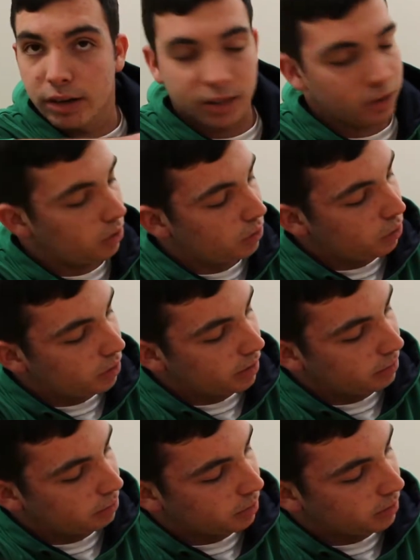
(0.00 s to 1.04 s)
right circle, and
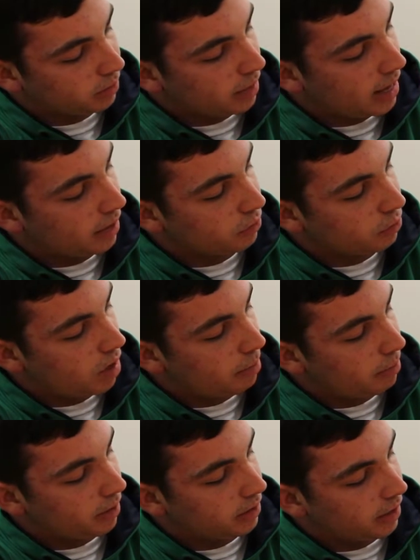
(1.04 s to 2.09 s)
then click add
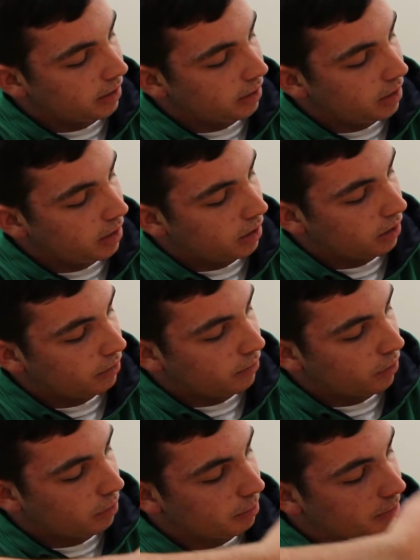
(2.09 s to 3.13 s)
drop, and then confirm,